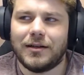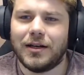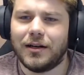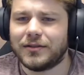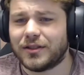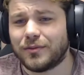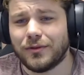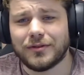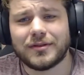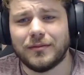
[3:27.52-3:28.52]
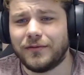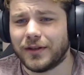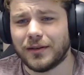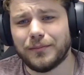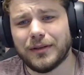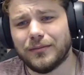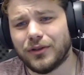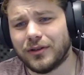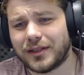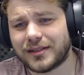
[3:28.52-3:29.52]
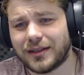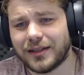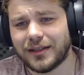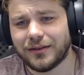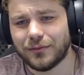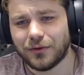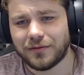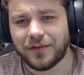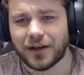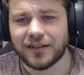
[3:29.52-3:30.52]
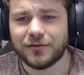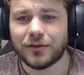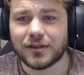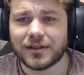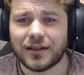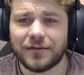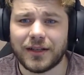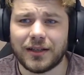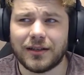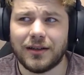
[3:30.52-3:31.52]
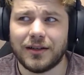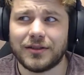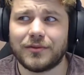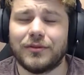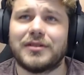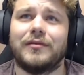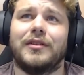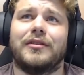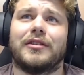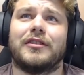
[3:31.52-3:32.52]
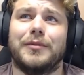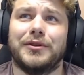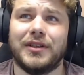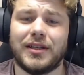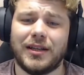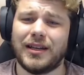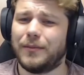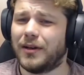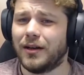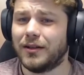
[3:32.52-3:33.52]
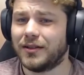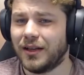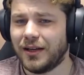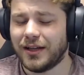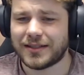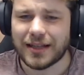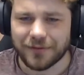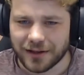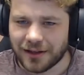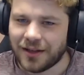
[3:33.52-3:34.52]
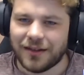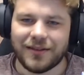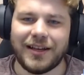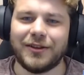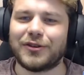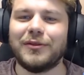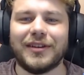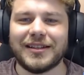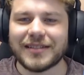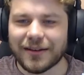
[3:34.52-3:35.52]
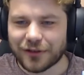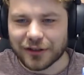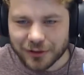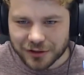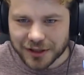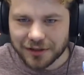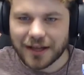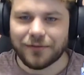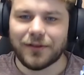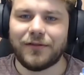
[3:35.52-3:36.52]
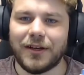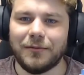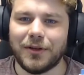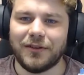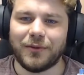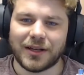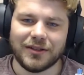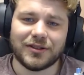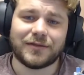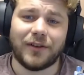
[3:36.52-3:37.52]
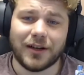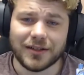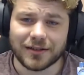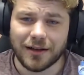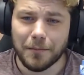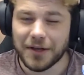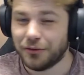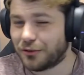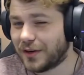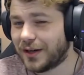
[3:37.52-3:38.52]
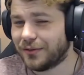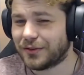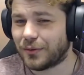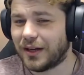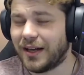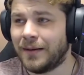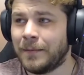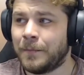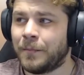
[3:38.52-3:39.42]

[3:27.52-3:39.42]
I just want something a bit more exciting than what 5 was. I think I just want something that the community can get behind. The Halo community is never going to agree on everything, but if we can just find a middle ground where